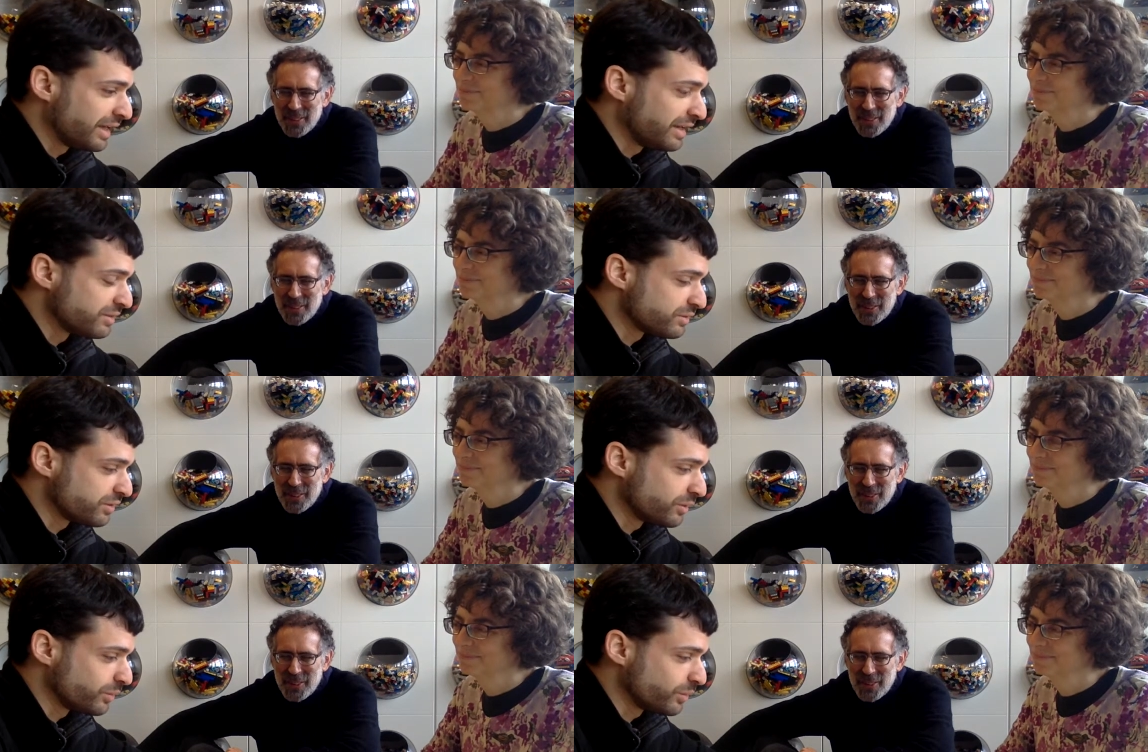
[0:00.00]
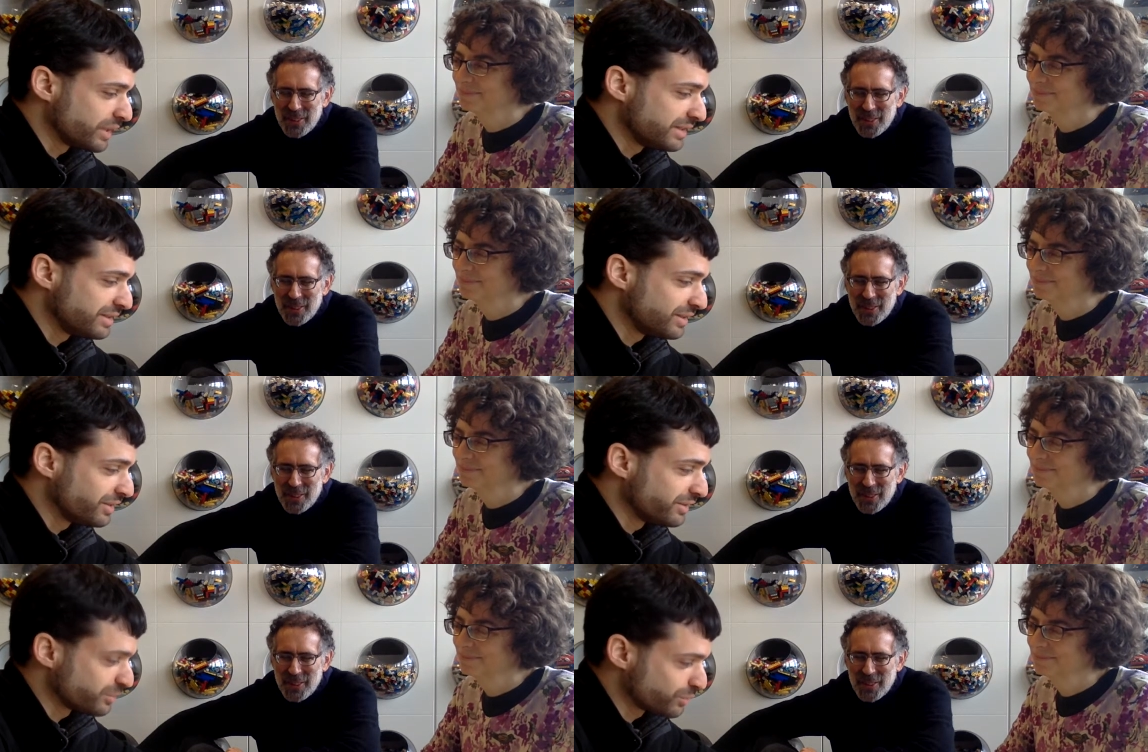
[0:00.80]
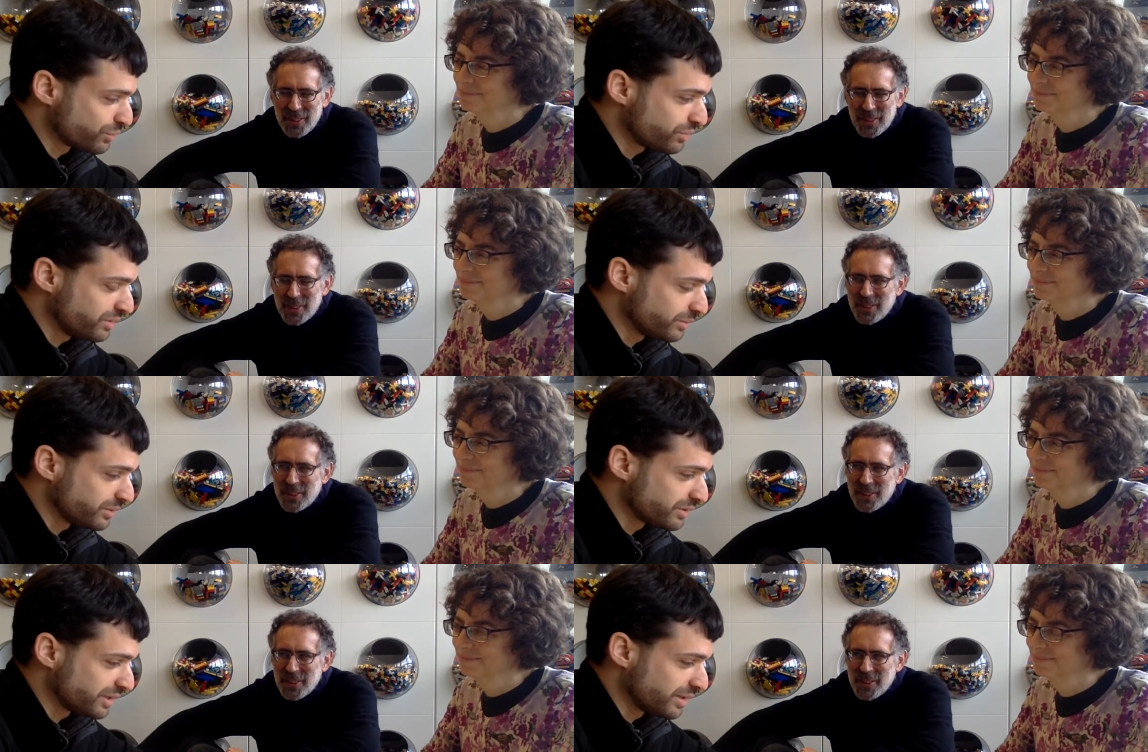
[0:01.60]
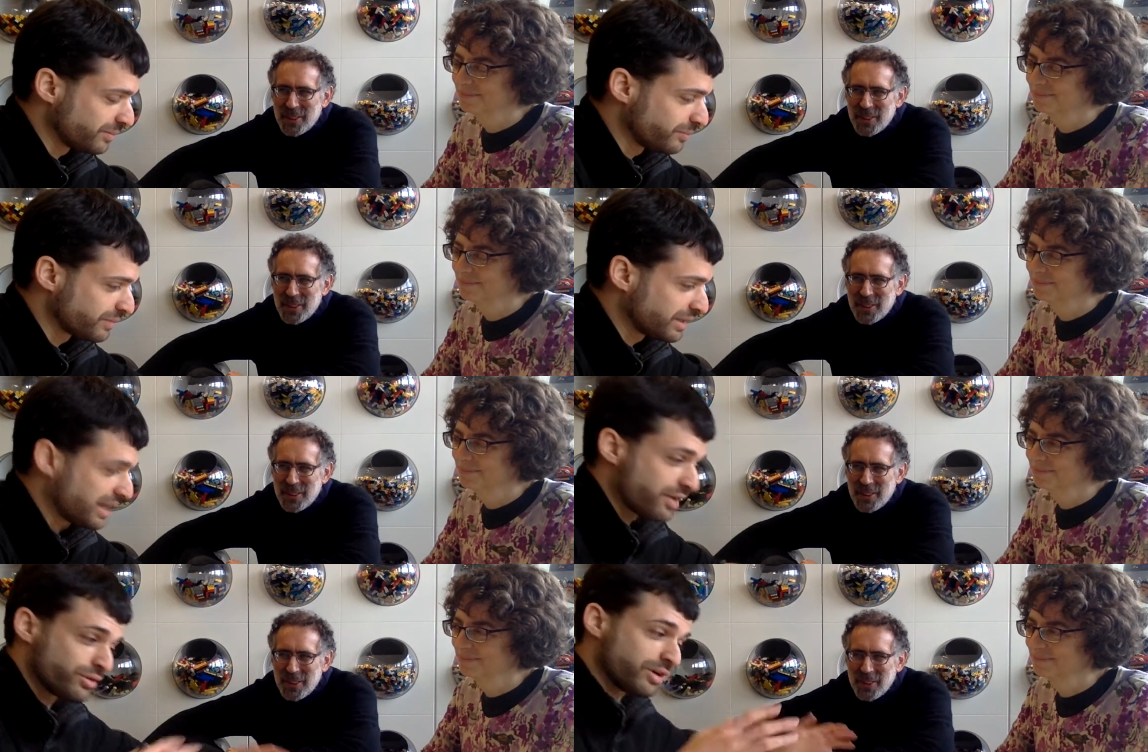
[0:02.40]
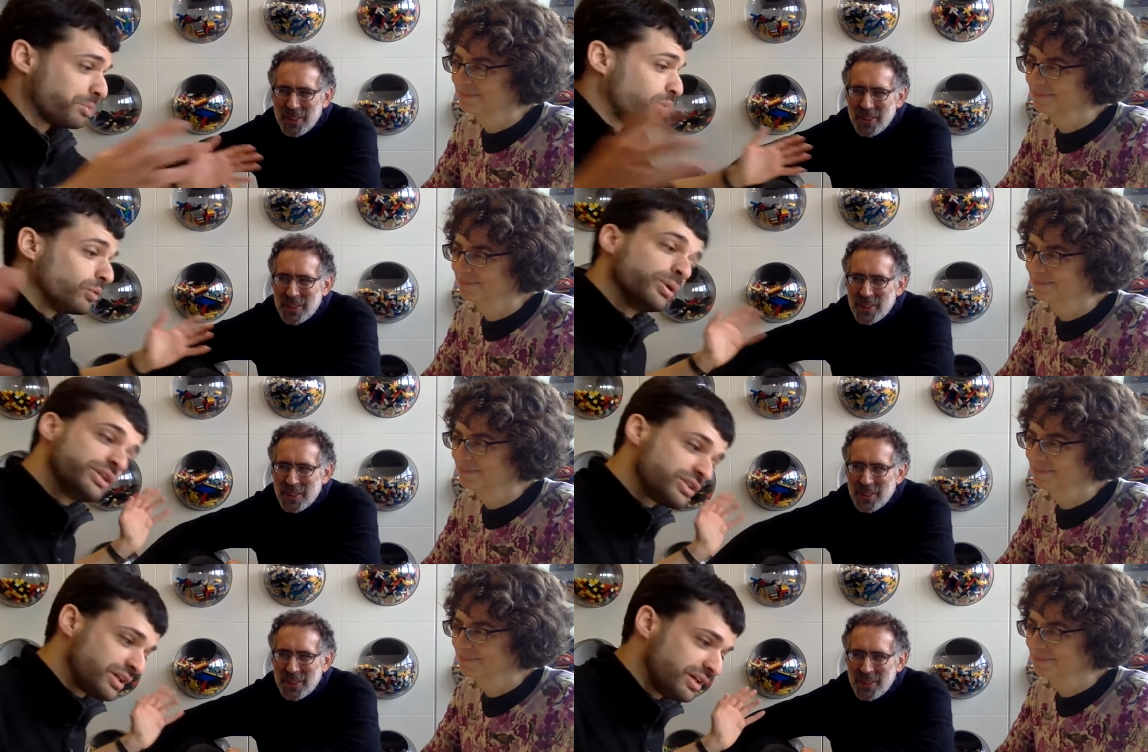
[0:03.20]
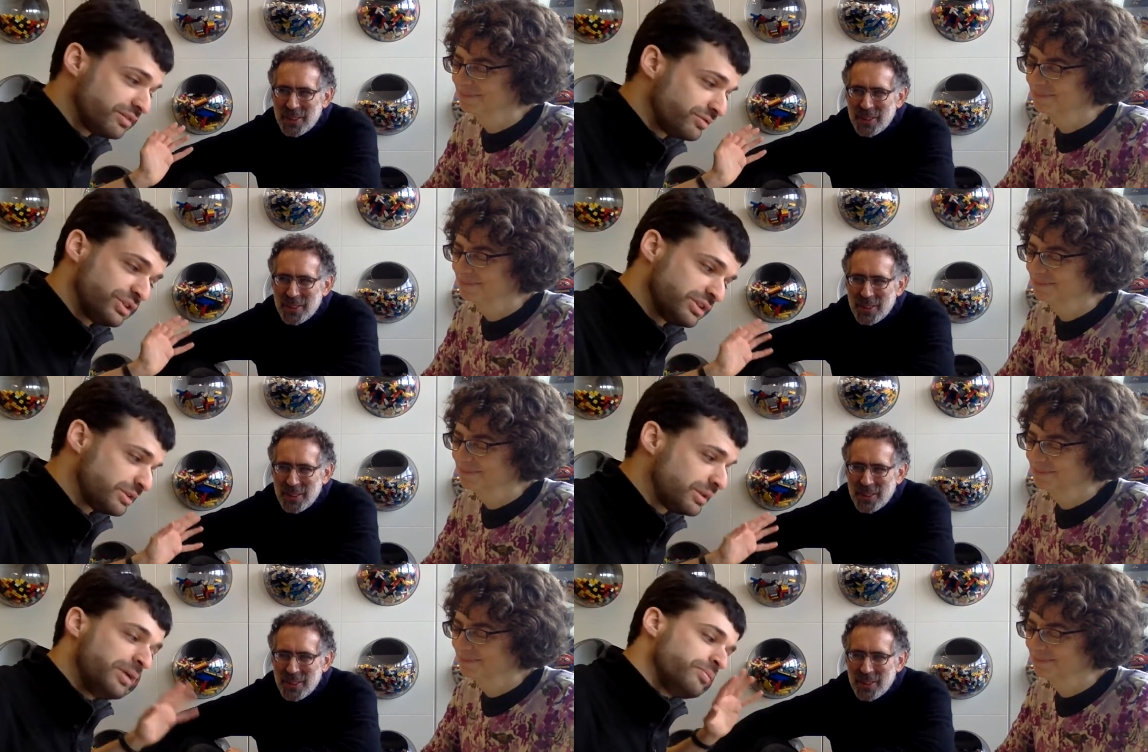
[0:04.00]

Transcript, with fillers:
Speaker 1: And so what I did on this retreat was um, gathered up a whole bunch of just